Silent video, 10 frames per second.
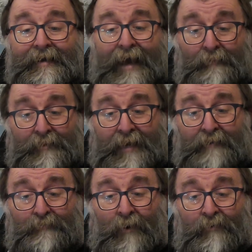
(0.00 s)

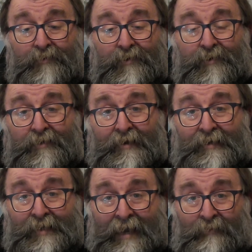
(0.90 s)
Campbelltown malts
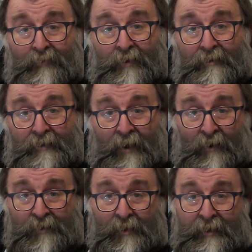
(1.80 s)
are now
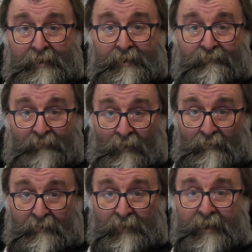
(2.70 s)
largely
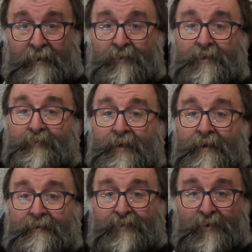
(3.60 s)
defunct. There used to
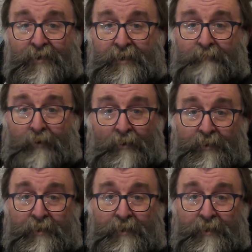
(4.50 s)
be 30 plus